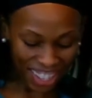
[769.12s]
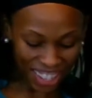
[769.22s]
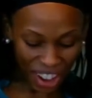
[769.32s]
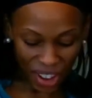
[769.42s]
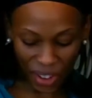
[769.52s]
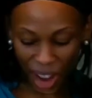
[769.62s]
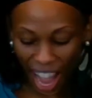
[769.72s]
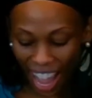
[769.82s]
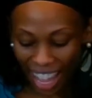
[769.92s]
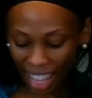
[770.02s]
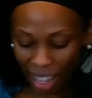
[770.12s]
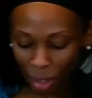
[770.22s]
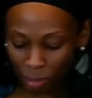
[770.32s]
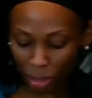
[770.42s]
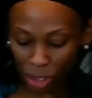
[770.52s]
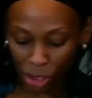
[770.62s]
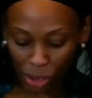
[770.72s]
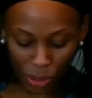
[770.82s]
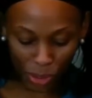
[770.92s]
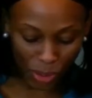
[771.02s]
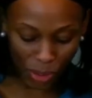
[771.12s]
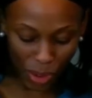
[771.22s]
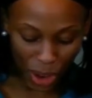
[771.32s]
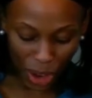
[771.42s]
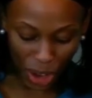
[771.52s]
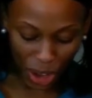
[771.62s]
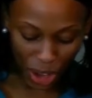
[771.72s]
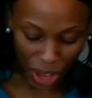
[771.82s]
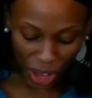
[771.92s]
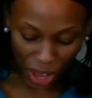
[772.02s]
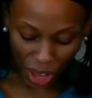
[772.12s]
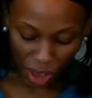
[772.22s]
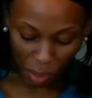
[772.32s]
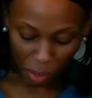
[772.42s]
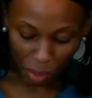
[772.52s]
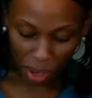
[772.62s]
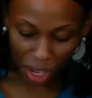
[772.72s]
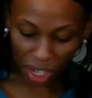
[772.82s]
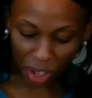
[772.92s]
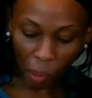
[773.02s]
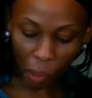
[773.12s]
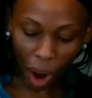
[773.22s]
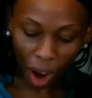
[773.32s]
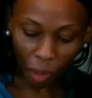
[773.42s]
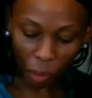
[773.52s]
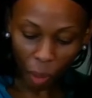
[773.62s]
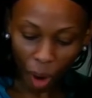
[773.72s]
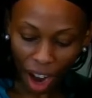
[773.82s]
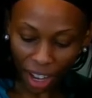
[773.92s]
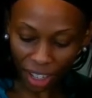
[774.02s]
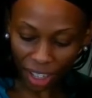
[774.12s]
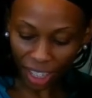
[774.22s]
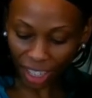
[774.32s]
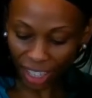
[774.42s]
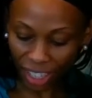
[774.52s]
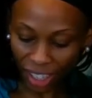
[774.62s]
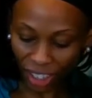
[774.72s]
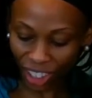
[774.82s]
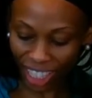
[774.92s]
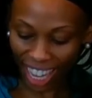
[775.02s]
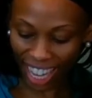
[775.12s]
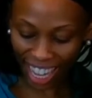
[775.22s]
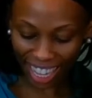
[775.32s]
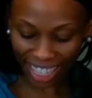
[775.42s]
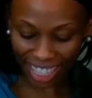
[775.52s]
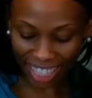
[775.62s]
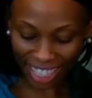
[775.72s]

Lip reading: So I am to put a little water on the edges.